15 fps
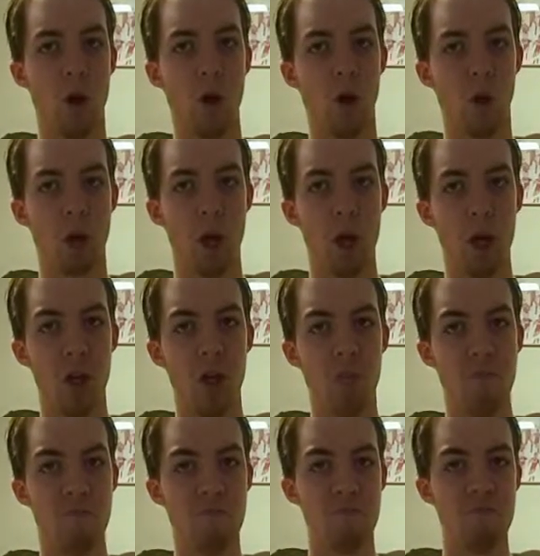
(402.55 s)

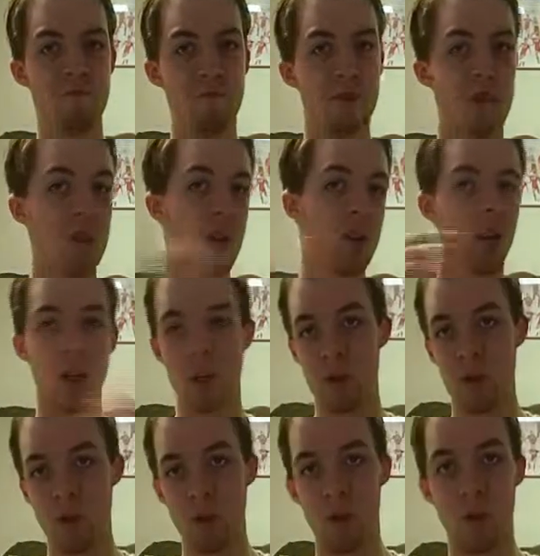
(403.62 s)
okay,
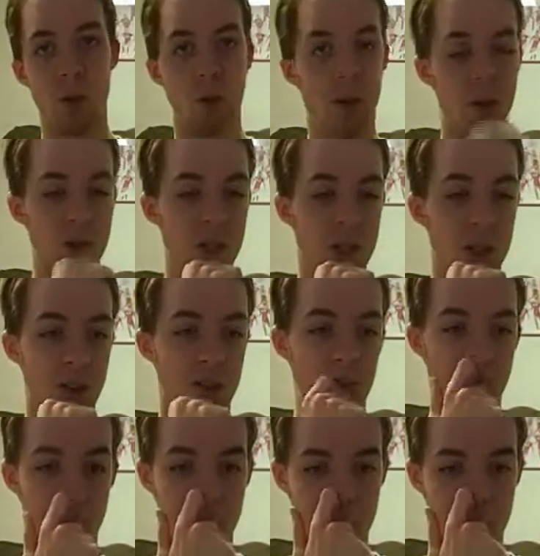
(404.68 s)
and did all that stuff.